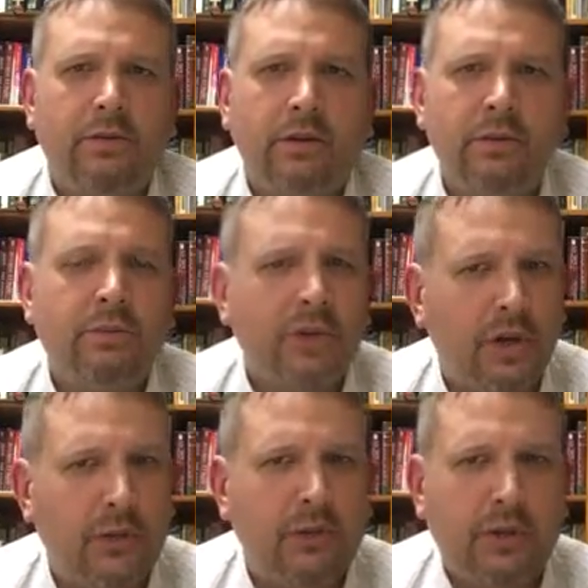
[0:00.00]
dupe
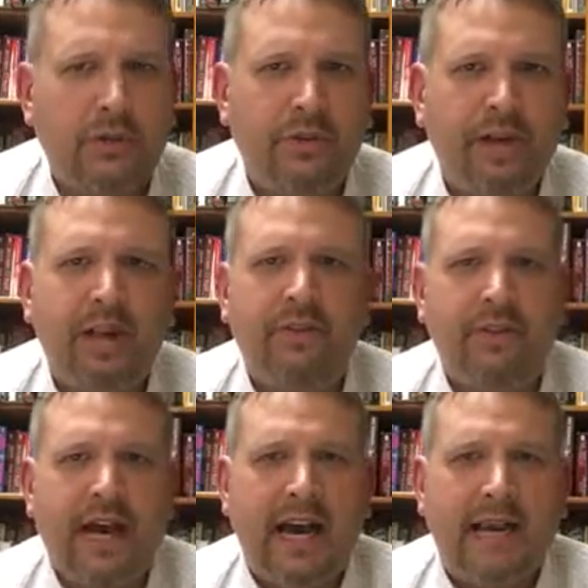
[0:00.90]
dopes who think
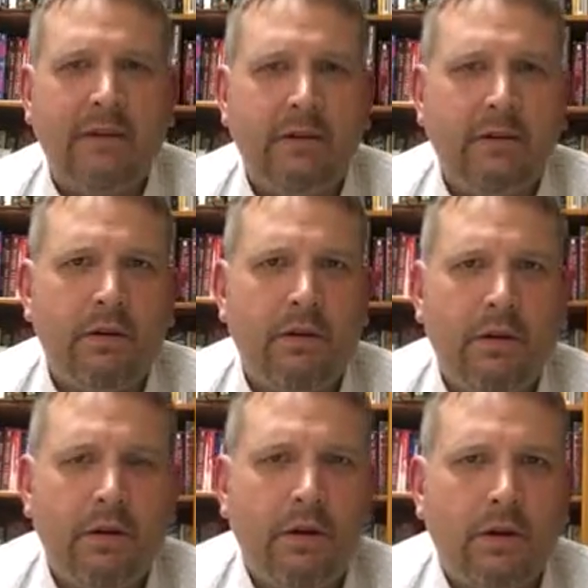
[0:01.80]
that
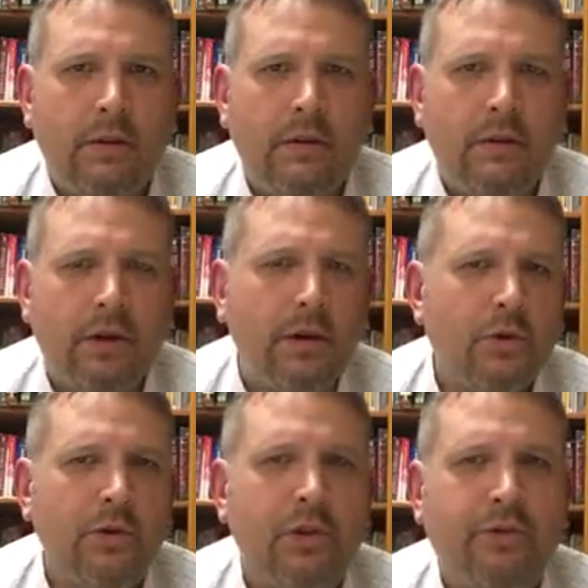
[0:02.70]

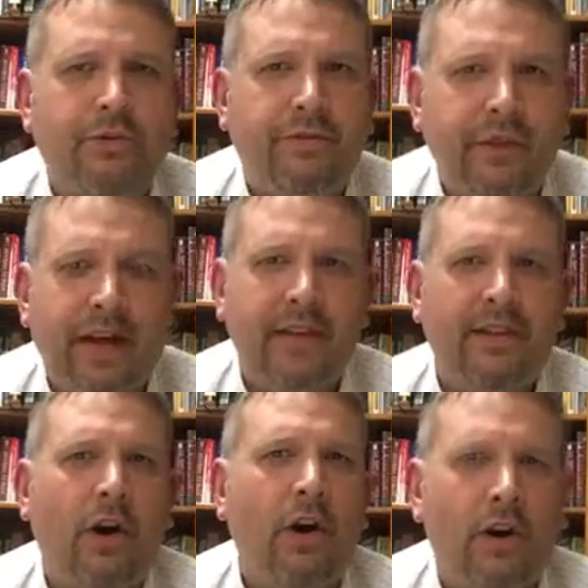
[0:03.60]
those who
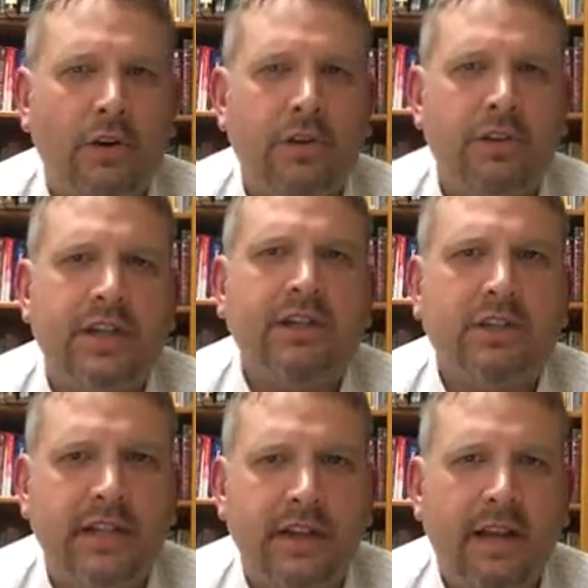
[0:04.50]
fled the horrors
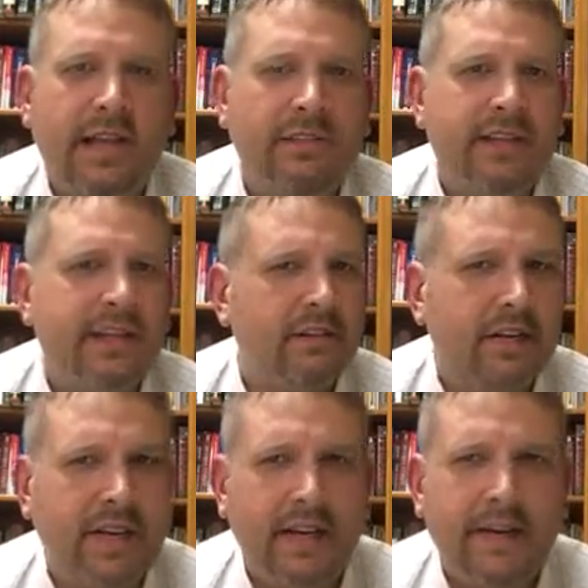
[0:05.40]
and
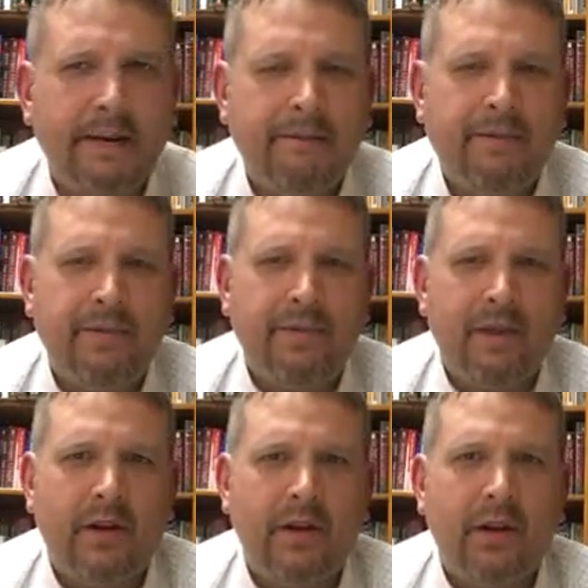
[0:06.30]
tyranny
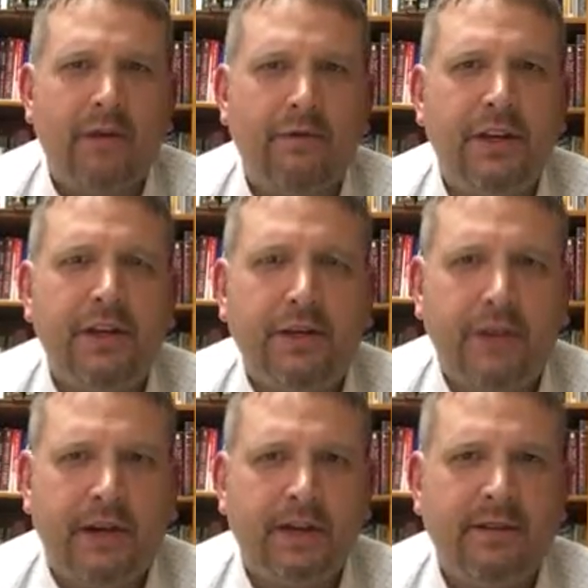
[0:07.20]
of
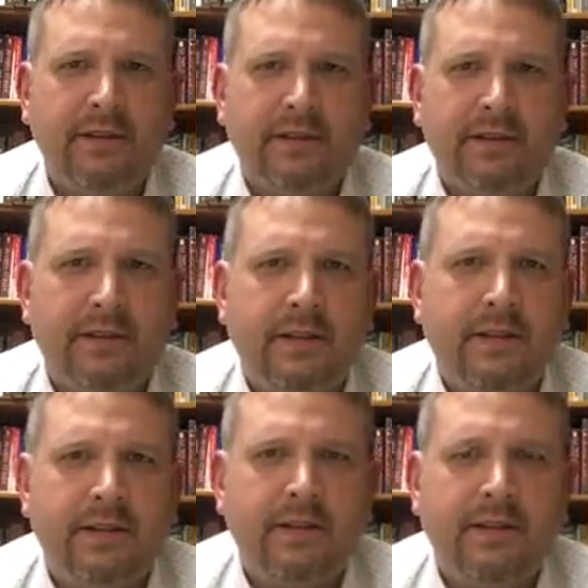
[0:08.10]
Cuba
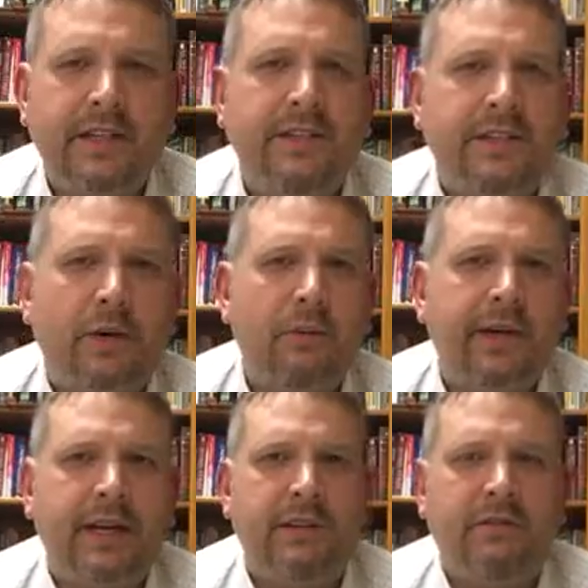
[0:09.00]
did so
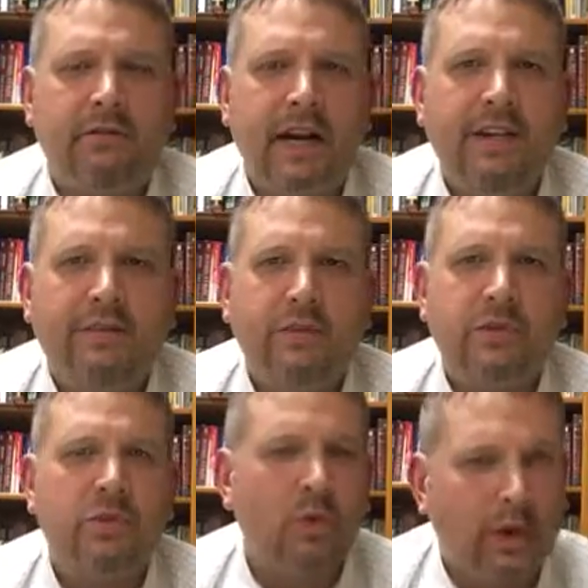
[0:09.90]
because life
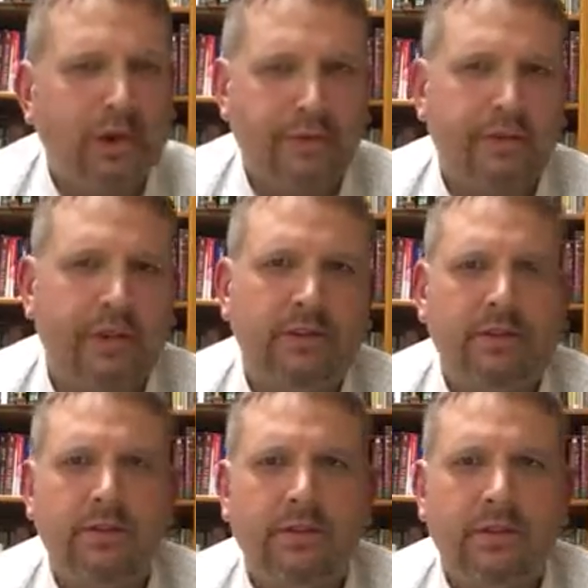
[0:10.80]
was wonderful
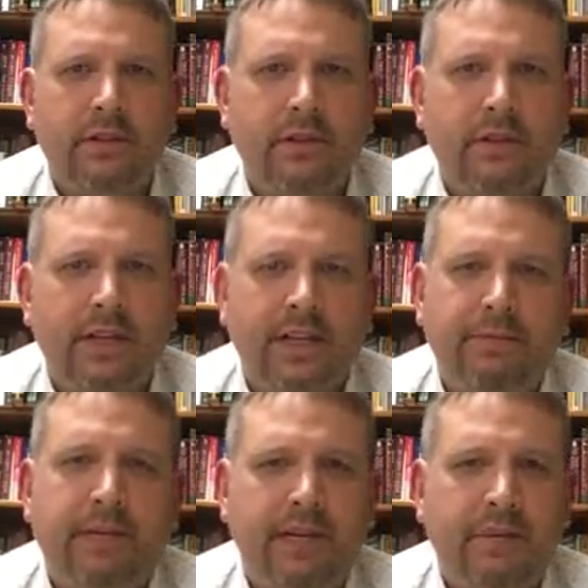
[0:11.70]
in a
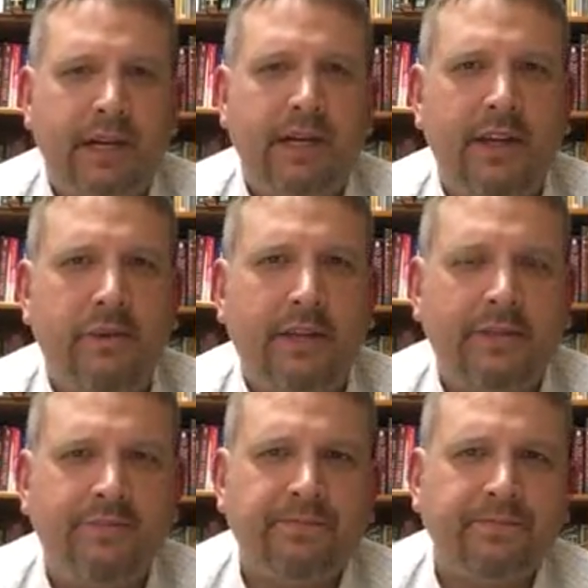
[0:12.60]
place like Cuba.